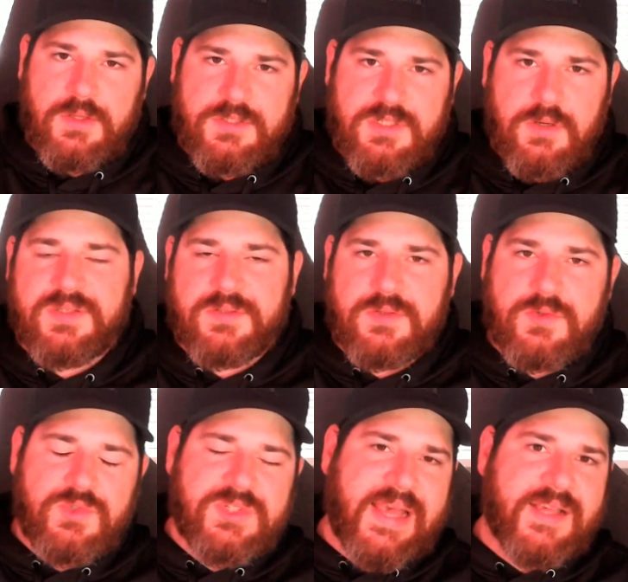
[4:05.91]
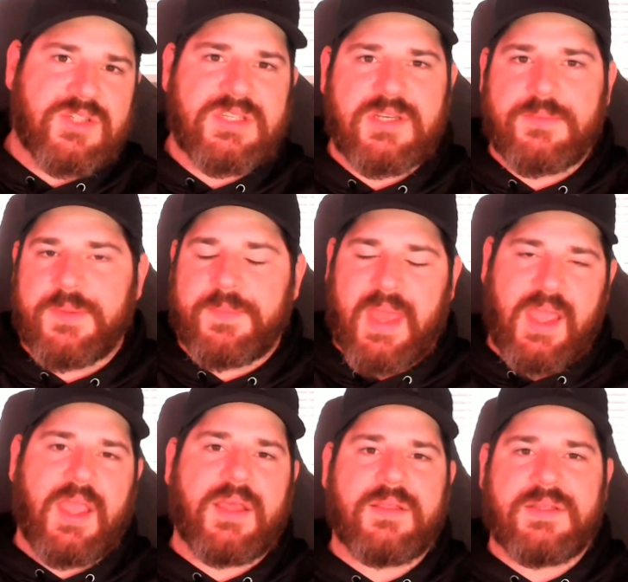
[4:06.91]
So who's actually going to be
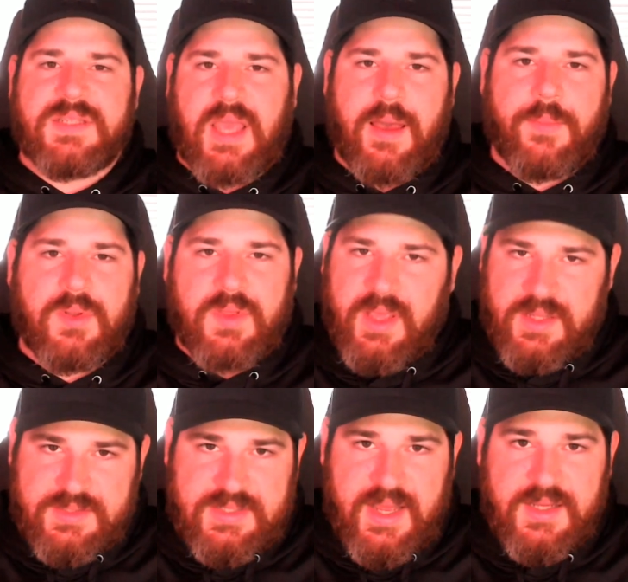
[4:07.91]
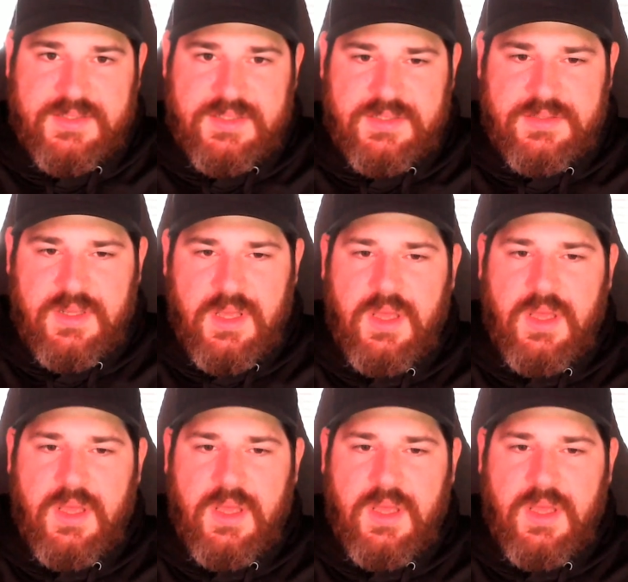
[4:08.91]
paying these capital gains taxes?